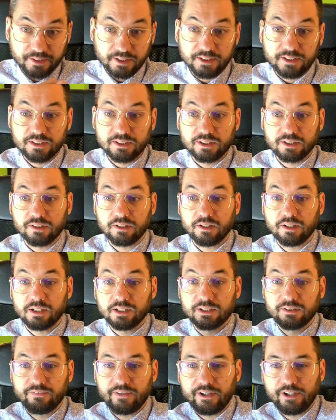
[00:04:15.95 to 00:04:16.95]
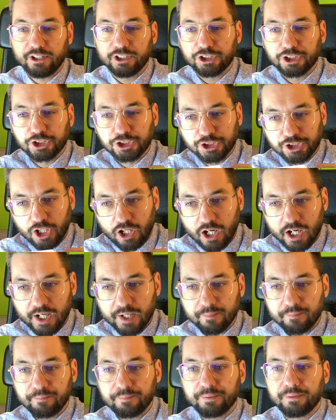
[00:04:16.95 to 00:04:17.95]
It's very
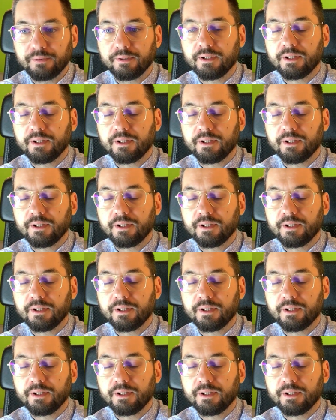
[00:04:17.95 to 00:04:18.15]
sharp.